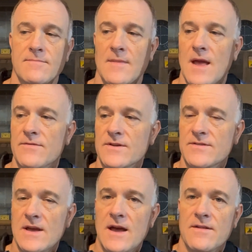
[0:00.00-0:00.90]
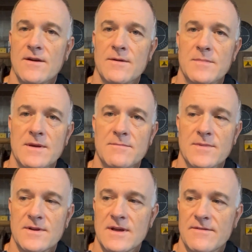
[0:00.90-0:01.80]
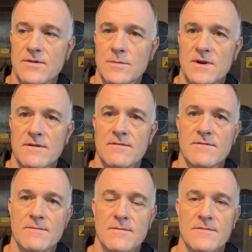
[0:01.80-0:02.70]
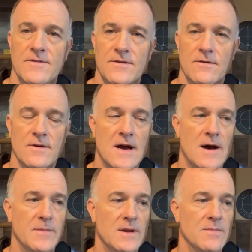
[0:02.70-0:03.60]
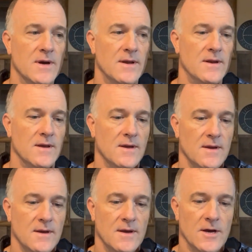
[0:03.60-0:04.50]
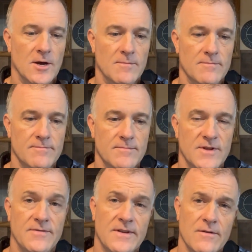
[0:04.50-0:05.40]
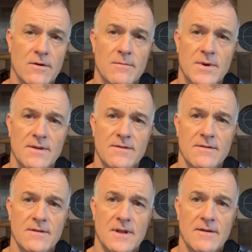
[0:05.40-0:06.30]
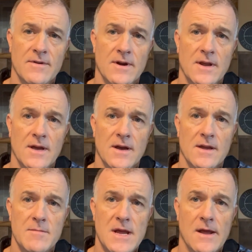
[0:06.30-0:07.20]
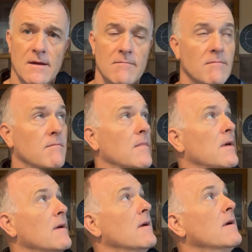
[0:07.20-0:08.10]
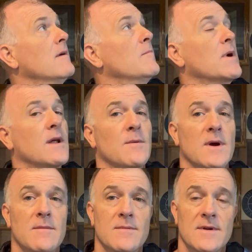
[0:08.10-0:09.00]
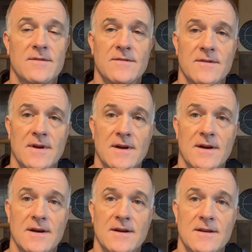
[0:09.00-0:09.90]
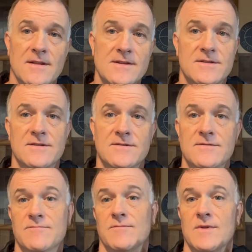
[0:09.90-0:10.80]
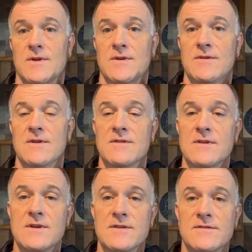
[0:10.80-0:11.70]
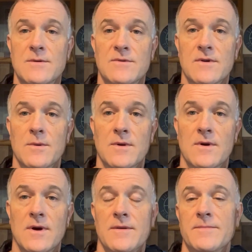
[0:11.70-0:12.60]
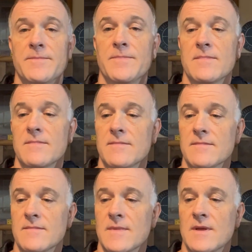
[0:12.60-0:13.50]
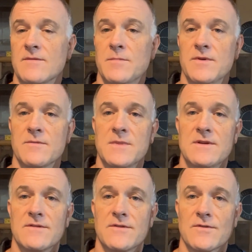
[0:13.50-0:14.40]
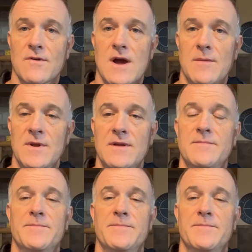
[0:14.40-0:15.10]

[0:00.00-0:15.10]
was gonna say I thought it'd be good to have a little bit of physical comedy, but it's physical, but it's not very comedic. But anyway, it's at least you can see what's going on, as opposed to me just describing it.